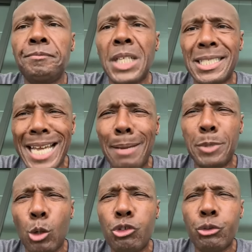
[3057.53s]
Adapt
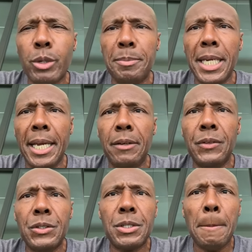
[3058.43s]
those three
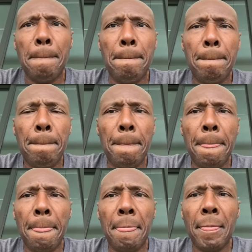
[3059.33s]
behaviors.
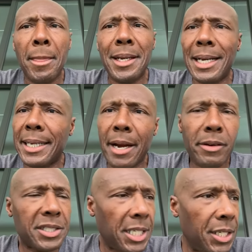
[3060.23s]

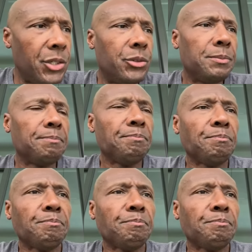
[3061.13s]
And I guarantee you,